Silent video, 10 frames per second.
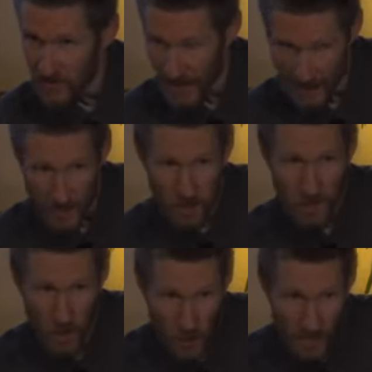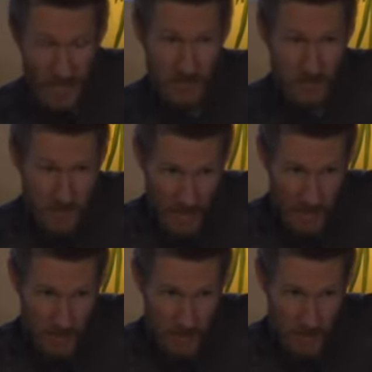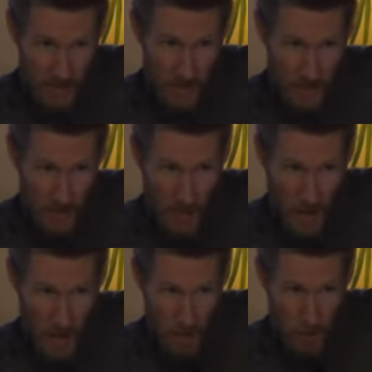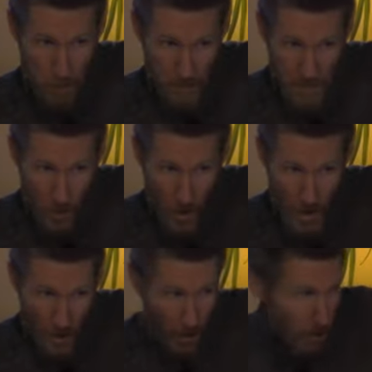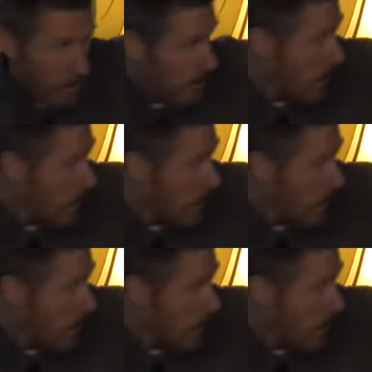not come along and said, "Beware